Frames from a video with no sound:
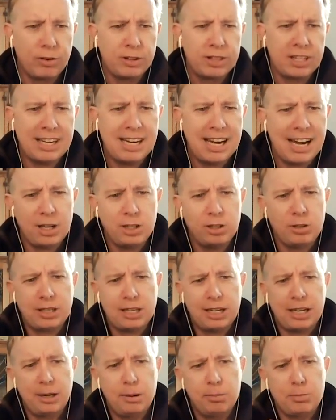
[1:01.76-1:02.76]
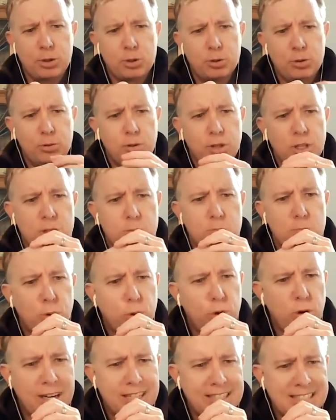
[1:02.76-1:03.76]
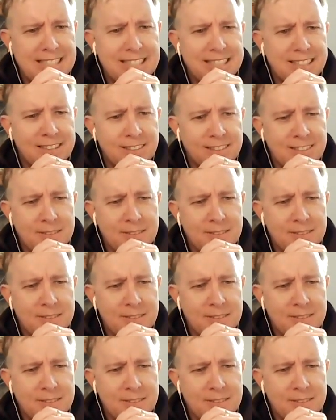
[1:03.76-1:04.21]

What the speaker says: and then how you came to this book idea?